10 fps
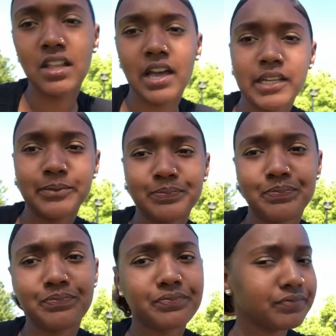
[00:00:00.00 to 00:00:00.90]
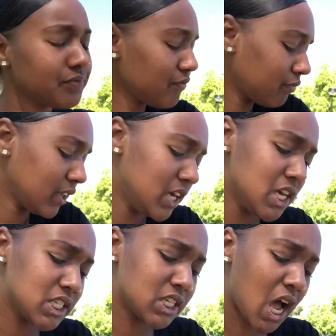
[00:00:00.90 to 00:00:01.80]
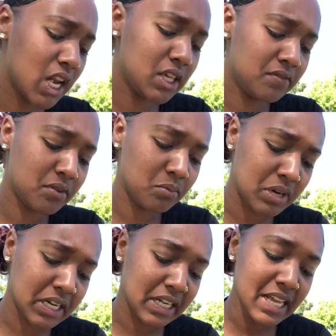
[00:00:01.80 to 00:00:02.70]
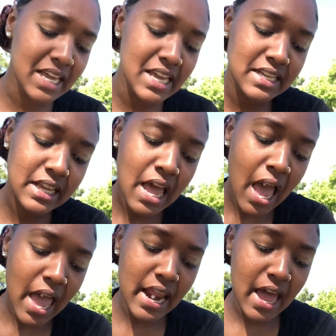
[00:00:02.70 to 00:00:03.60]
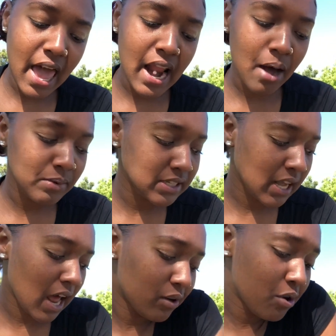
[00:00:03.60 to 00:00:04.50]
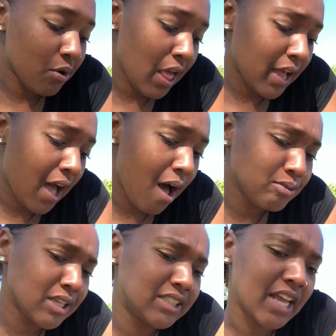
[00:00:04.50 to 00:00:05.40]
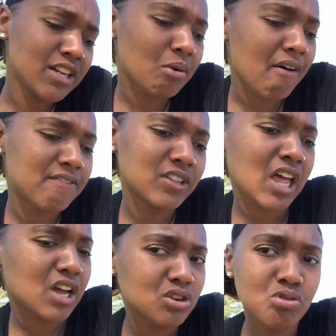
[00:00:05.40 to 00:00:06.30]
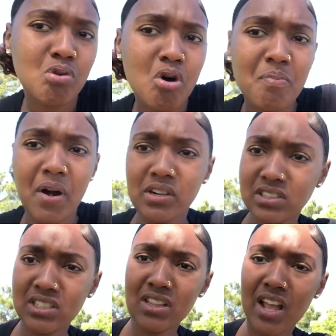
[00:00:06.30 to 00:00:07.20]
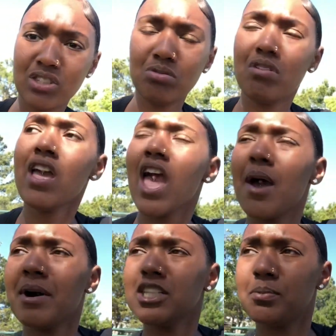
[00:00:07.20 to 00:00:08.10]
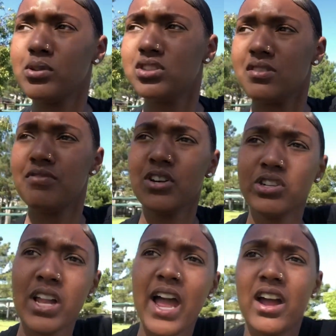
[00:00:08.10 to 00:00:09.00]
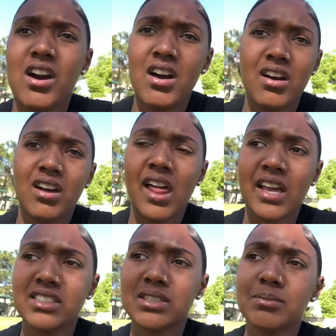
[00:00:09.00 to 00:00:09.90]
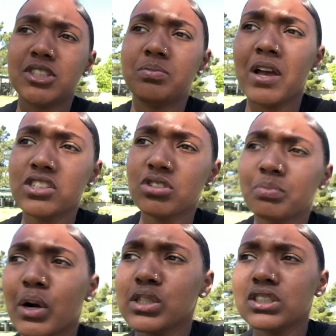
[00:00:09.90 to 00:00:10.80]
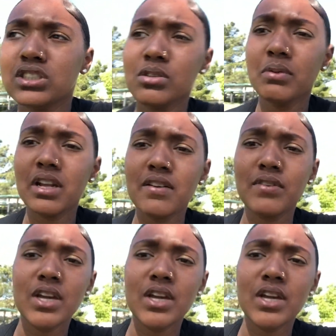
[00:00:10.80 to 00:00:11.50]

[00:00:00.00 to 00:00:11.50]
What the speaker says: Like, it's not even what it is. And I was like, I don't know, like, I was like, dang, do I feel like a new whole person? Like, am I supposed to feel like some special person or whatever?